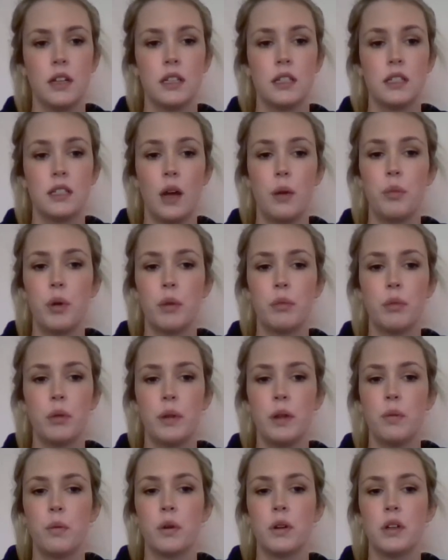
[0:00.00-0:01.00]
Some
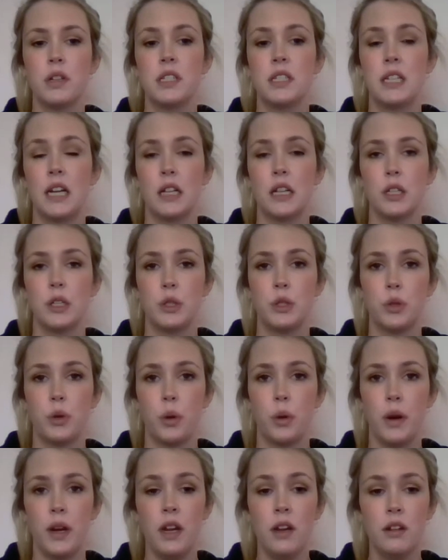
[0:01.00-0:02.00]
probably wanted to tell a
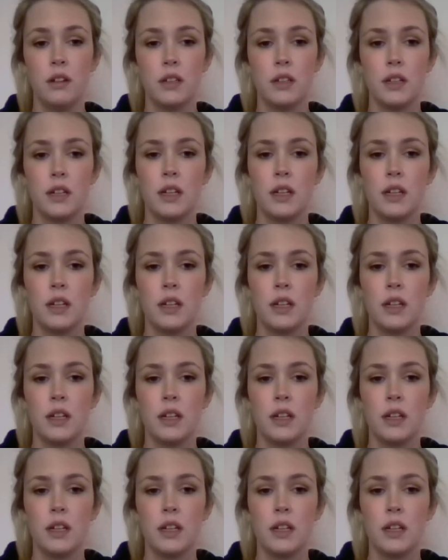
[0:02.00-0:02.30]
story,